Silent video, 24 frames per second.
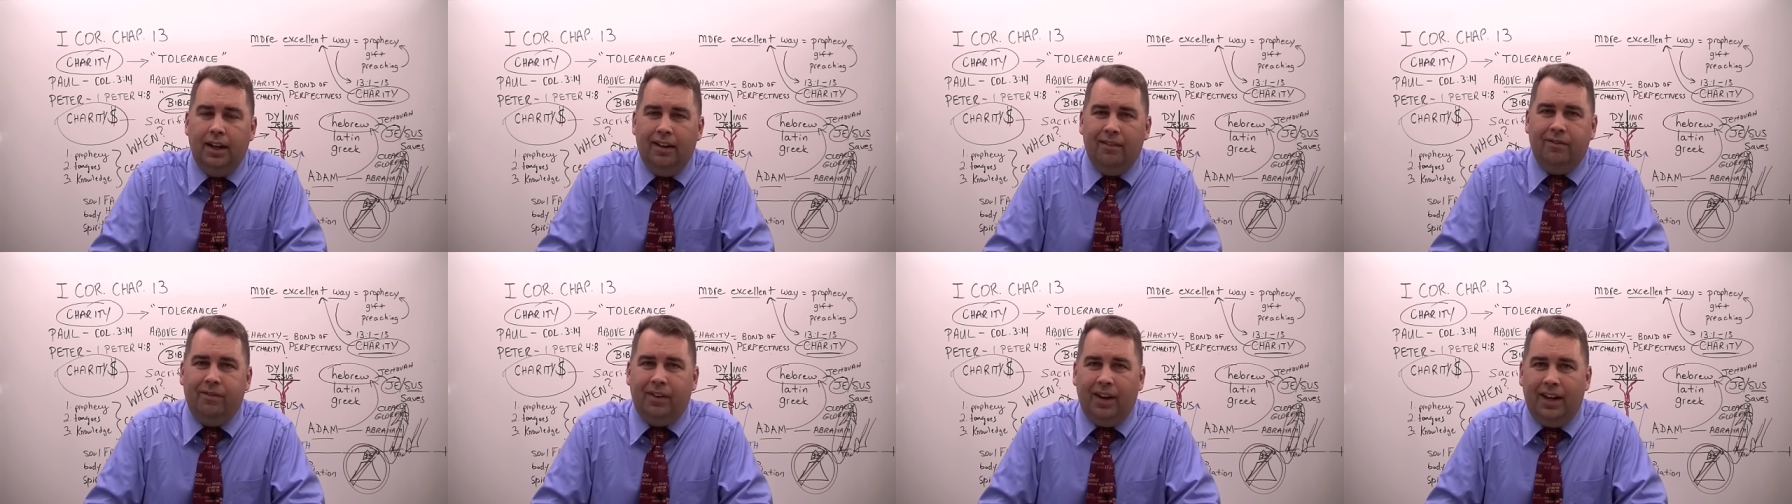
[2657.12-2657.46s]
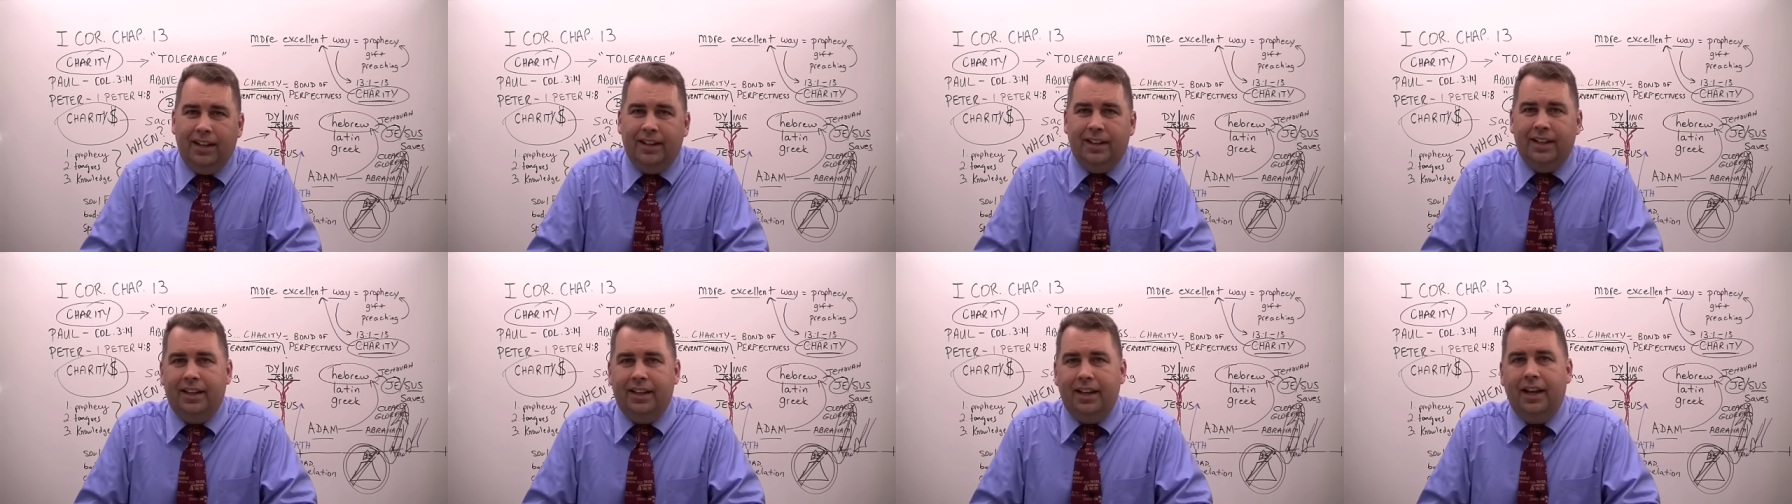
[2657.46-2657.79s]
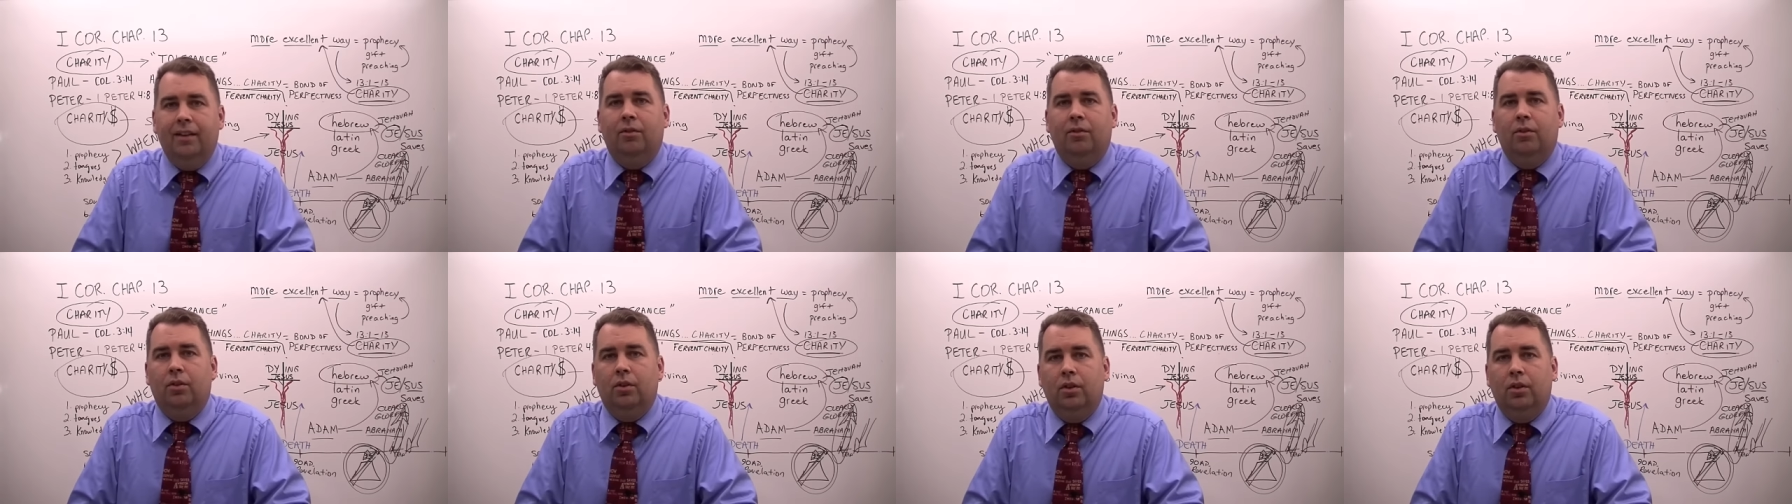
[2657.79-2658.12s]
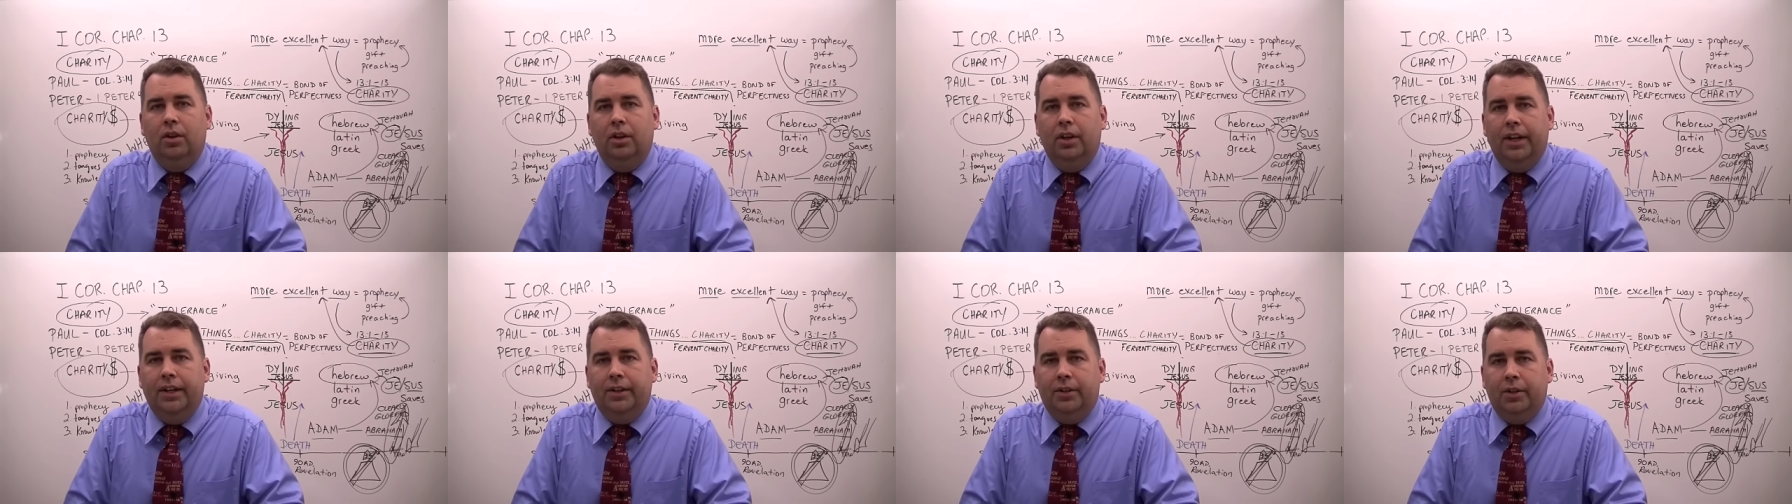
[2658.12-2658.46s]
and fight the devil
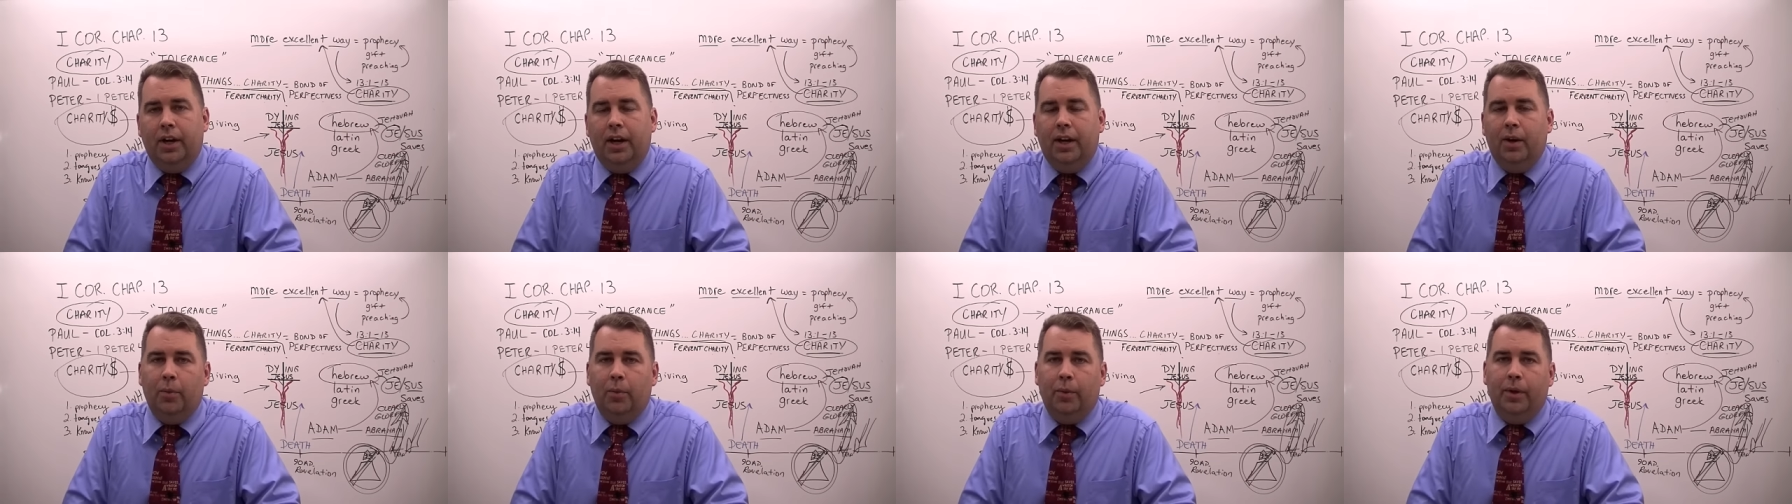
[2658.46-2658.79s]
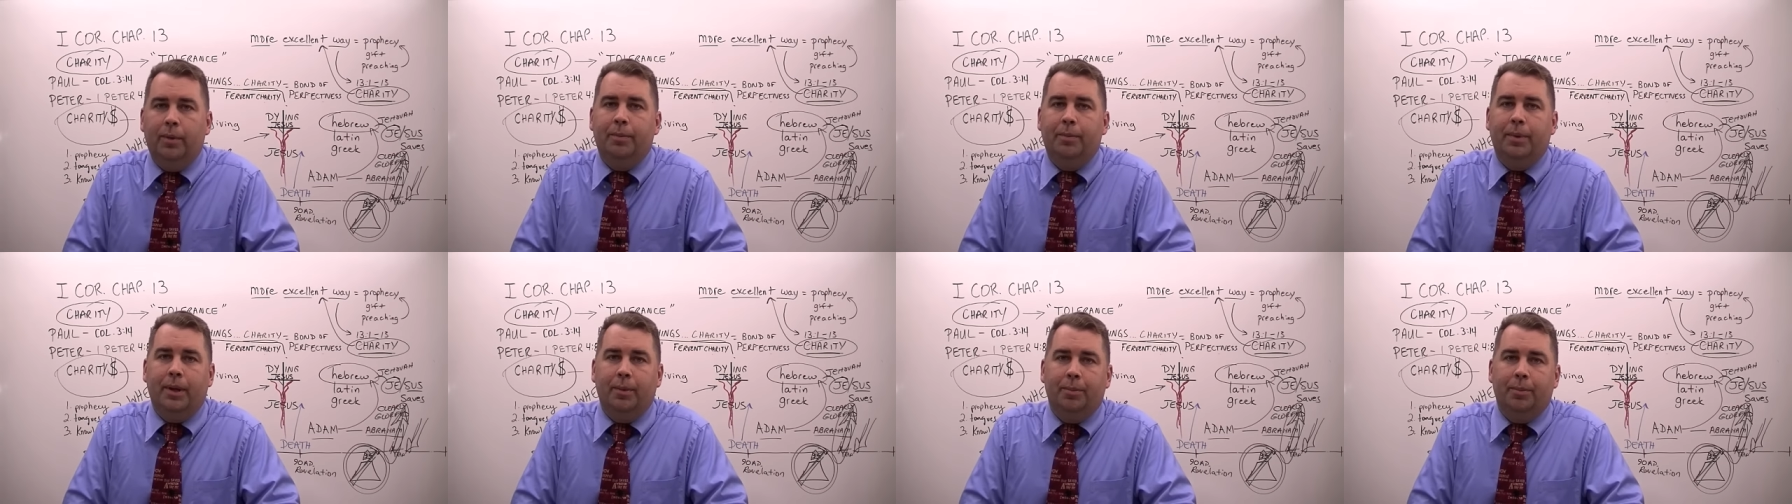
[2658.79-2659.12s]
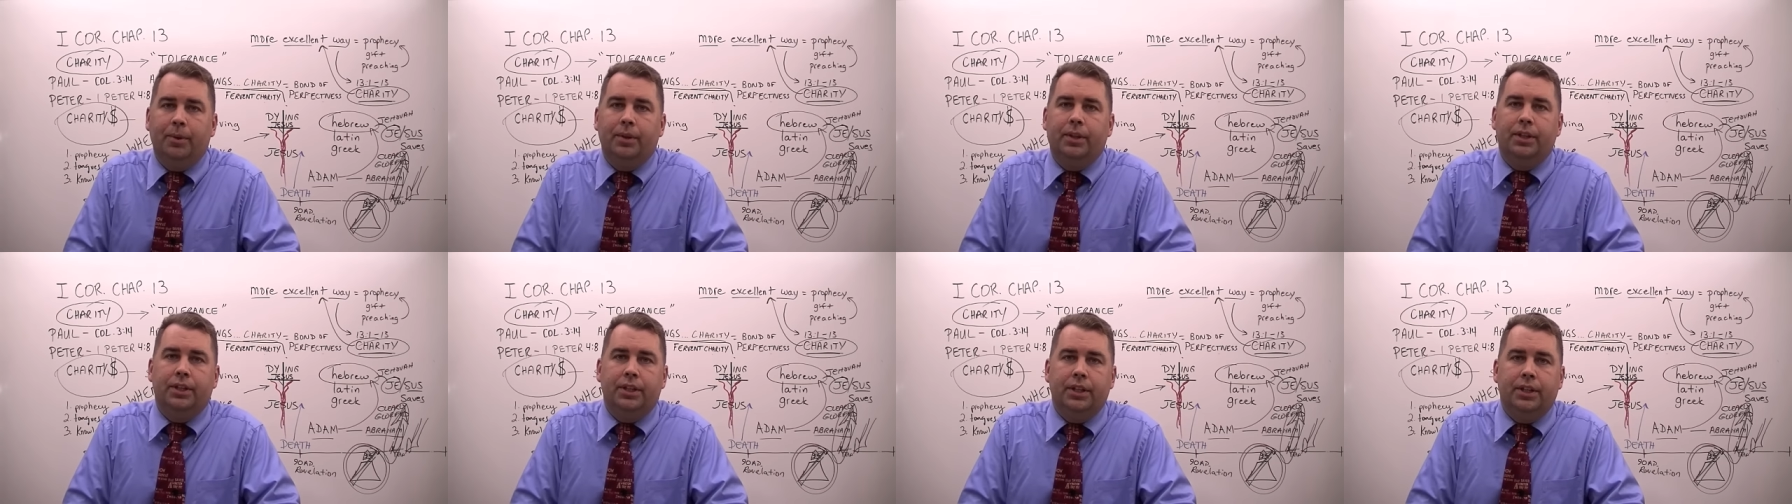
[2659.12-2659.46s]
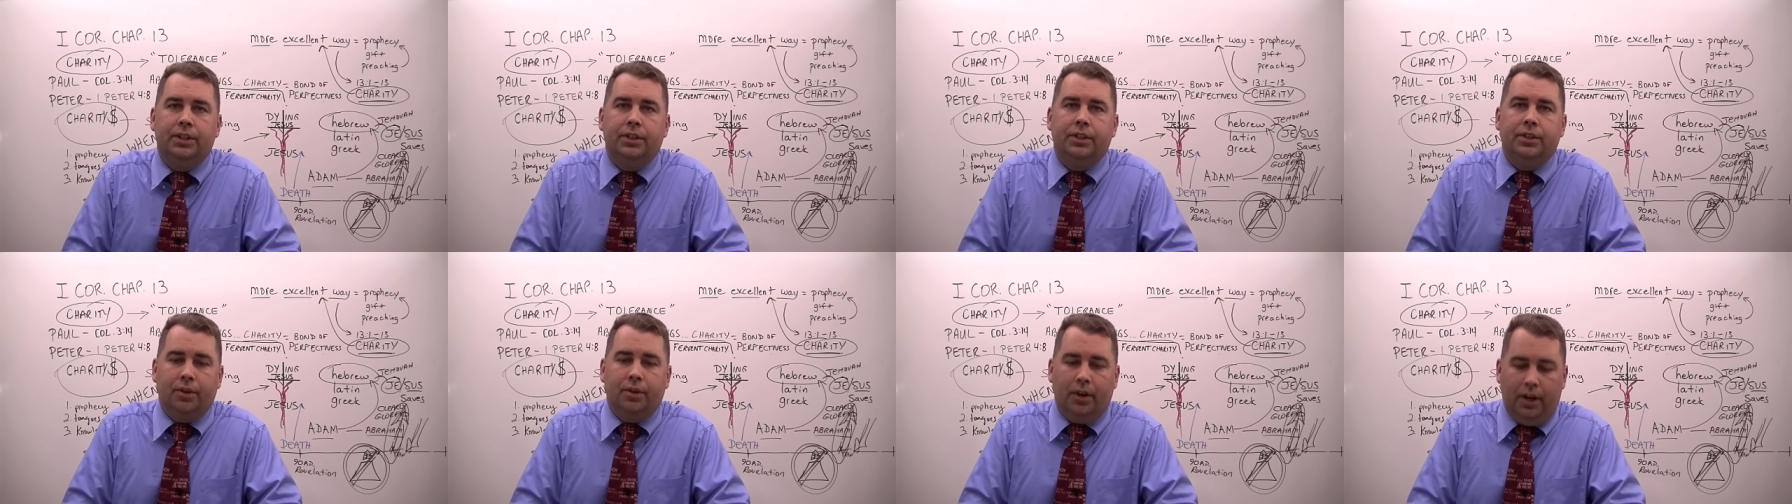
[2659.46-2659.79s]
and try to win people to
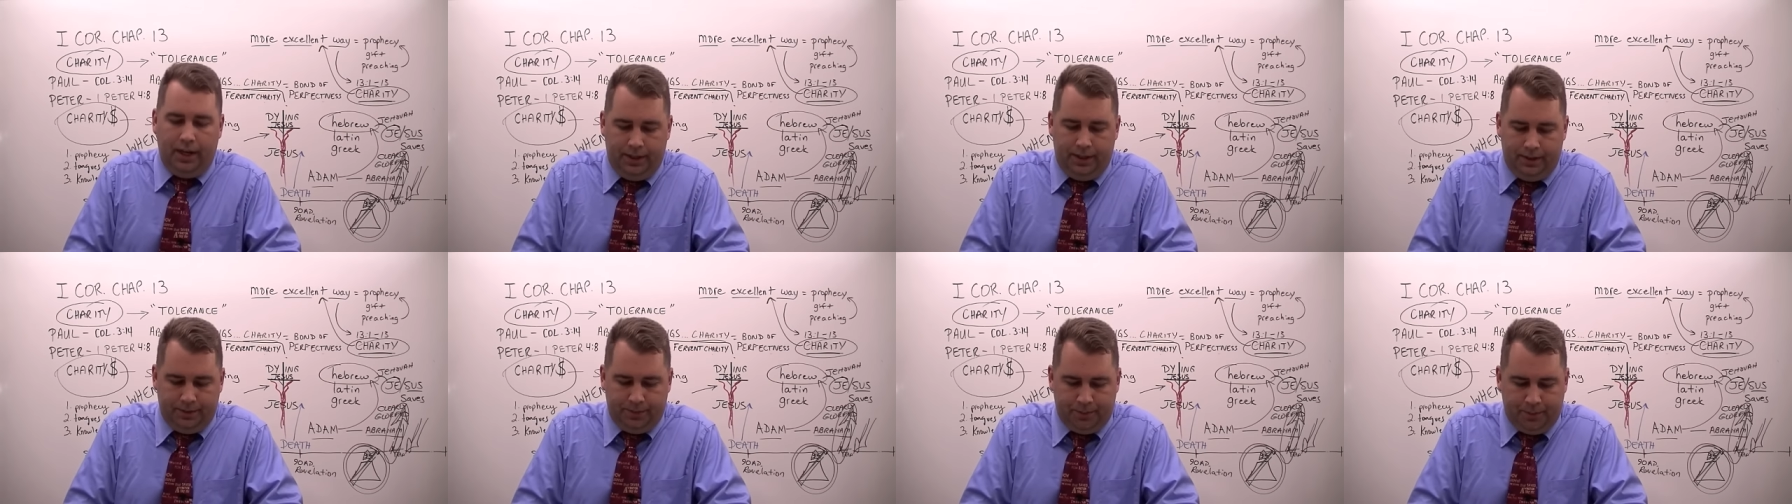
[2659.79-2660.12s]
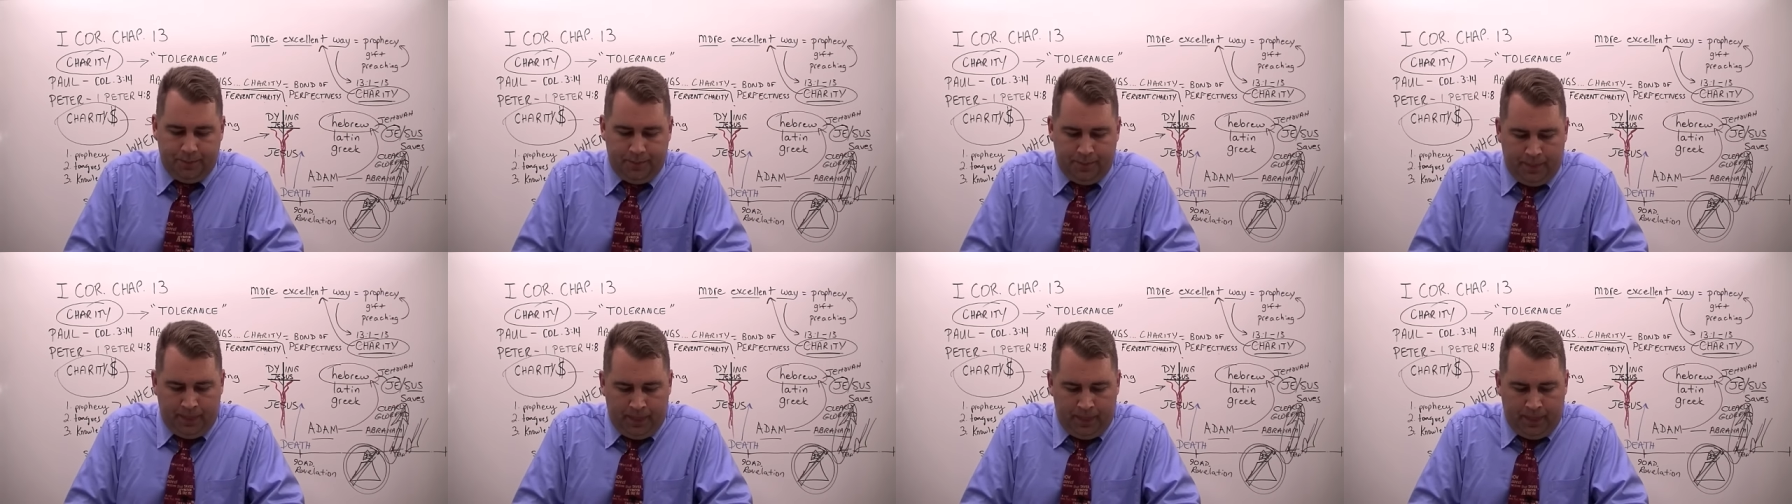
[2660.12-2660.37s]
Jesus Christ.